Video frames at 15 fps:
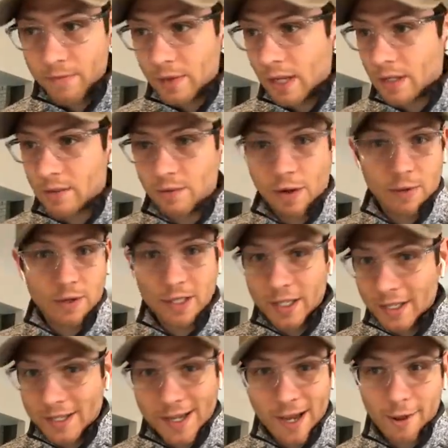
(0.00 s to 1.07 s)
That's why we
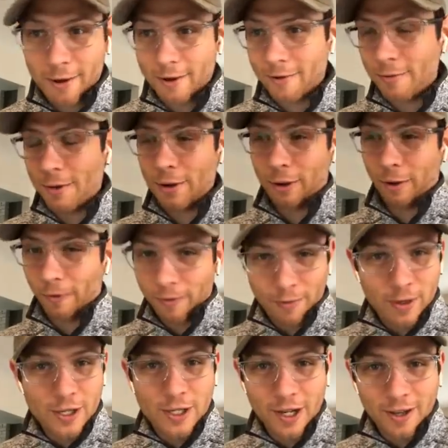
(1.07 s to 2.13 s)
stick together. We learn from
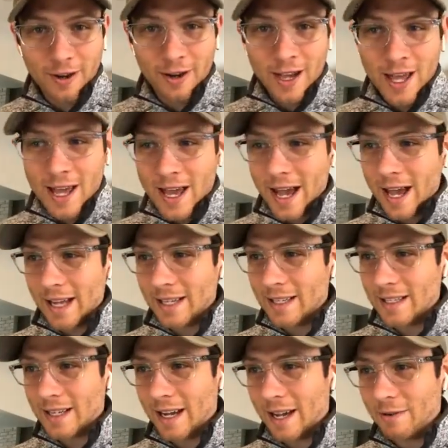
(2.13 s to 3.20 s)
each other,
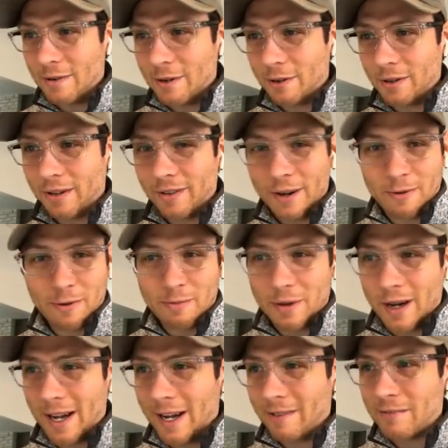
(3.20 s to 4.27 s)
and we don't leave anyone
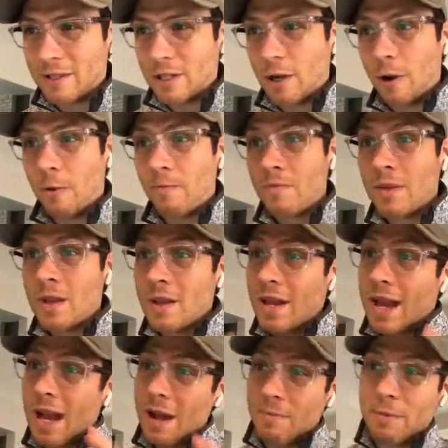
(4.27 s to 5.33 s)
behind. So
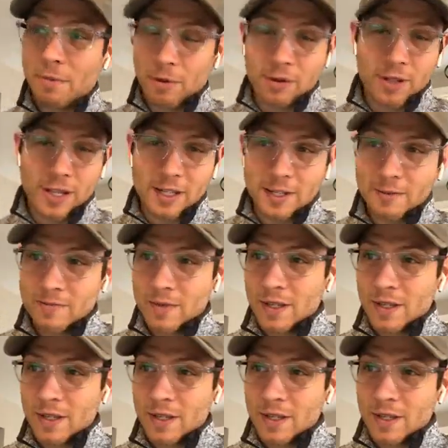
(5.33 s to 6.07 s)
happy birthdays.